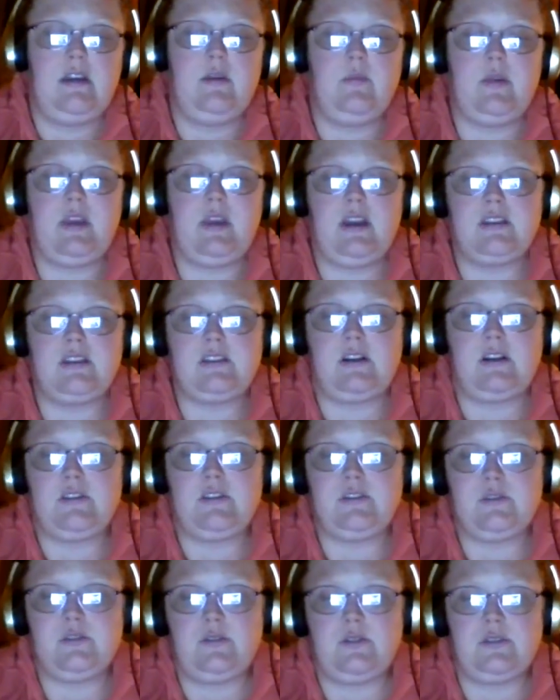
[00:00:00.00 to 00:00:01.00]
because our
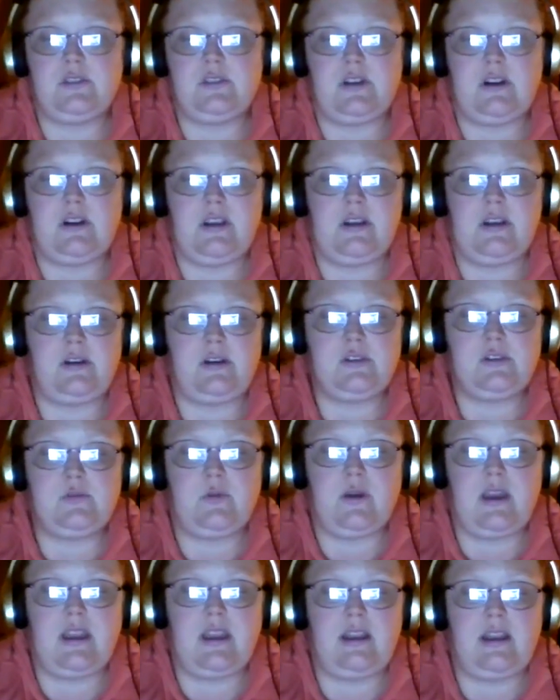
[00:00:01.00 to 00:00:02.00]
souls are
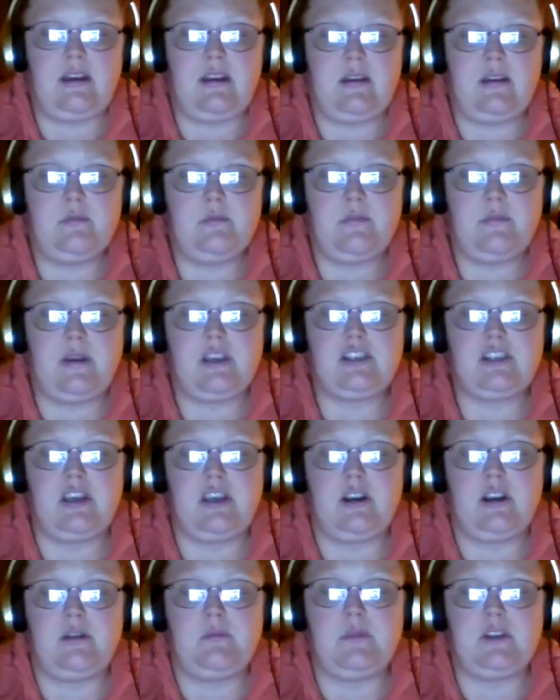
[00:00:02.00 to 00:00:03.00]
intertwined by
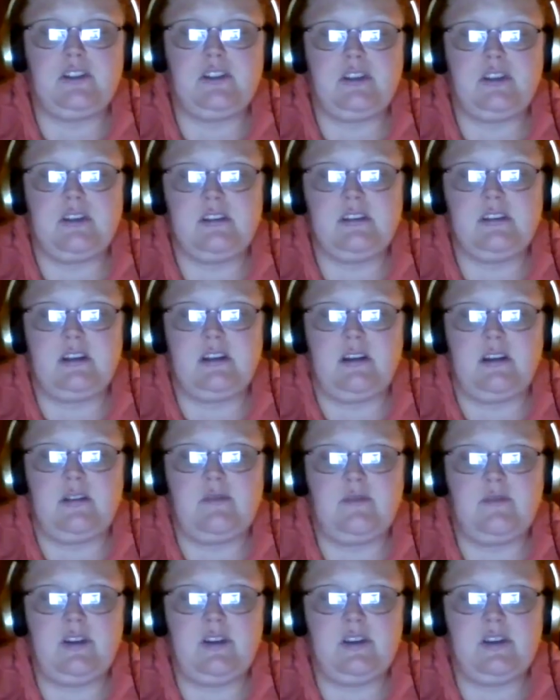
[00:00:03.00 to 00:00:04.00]
shared missions and
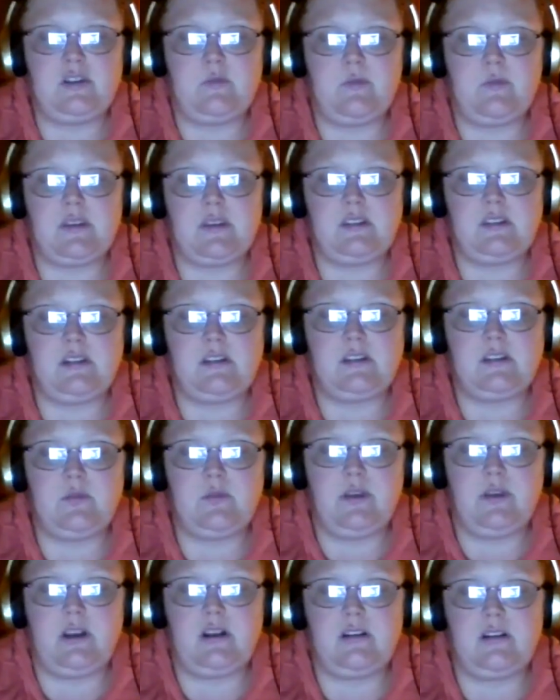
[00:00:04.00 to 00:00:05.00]
unfinished business,
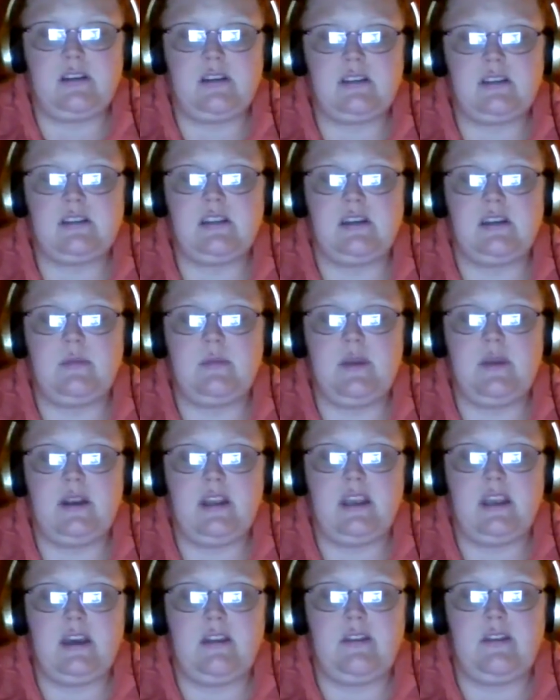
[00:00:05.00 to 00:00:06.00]
we are destined to be
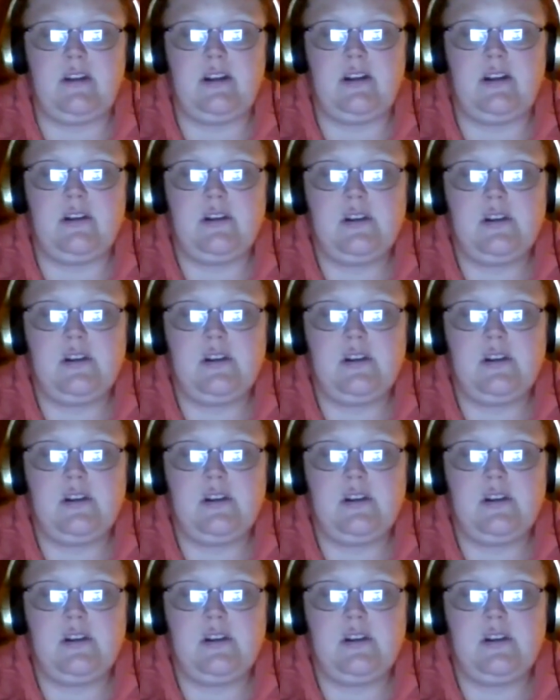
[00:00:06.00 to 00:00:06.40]
together.